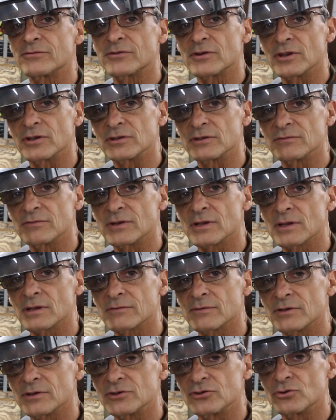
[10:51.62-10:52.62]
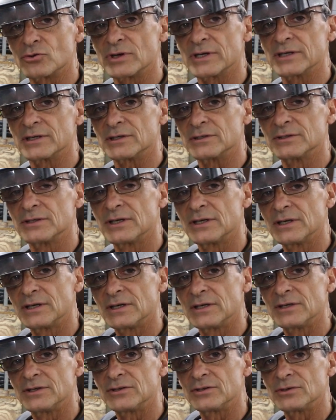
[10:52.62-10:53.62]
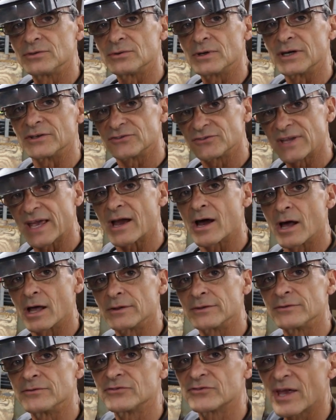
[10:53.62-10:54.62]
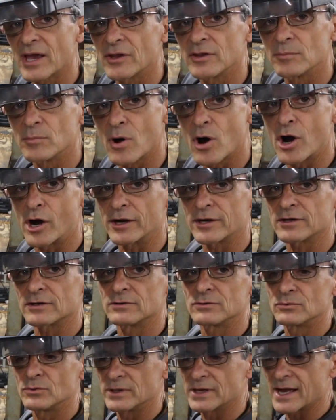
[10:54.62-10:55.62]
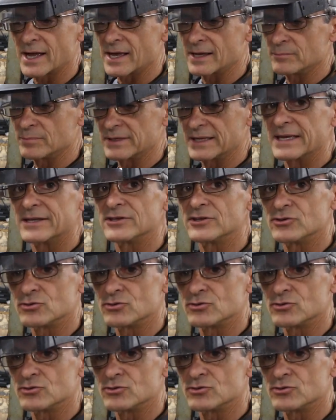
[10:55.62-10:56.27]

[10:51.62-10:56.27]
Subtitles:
for the drill to stay on the mark when I begin to